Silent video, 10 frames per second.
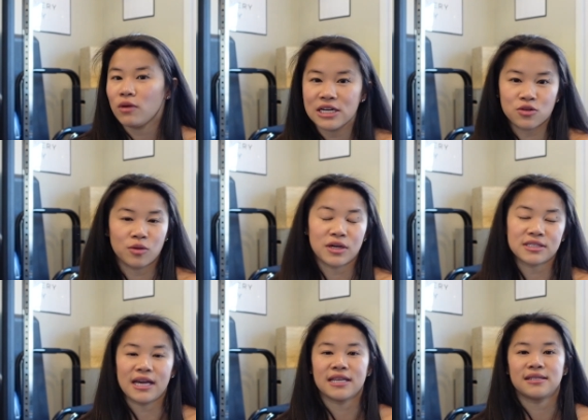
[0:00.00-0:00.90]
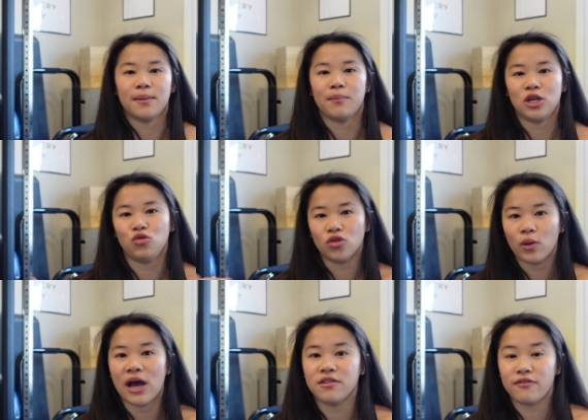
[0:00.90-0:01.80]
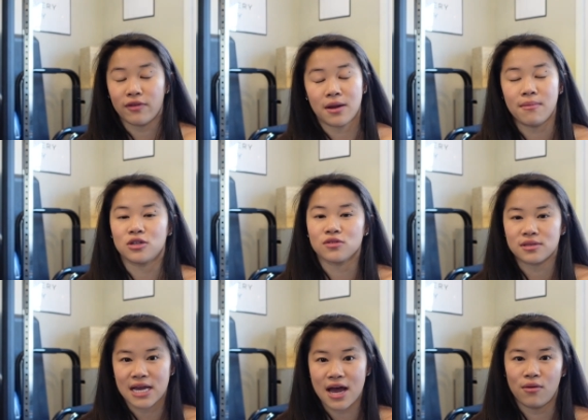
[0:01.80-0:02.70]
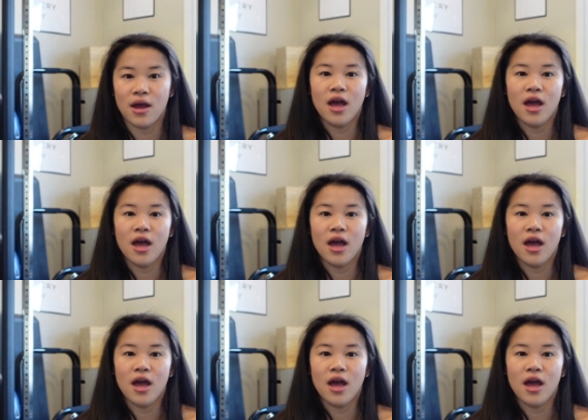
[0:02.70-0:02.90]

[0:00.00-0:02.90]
right into a press to handstand, but you don't have the fundamentals down.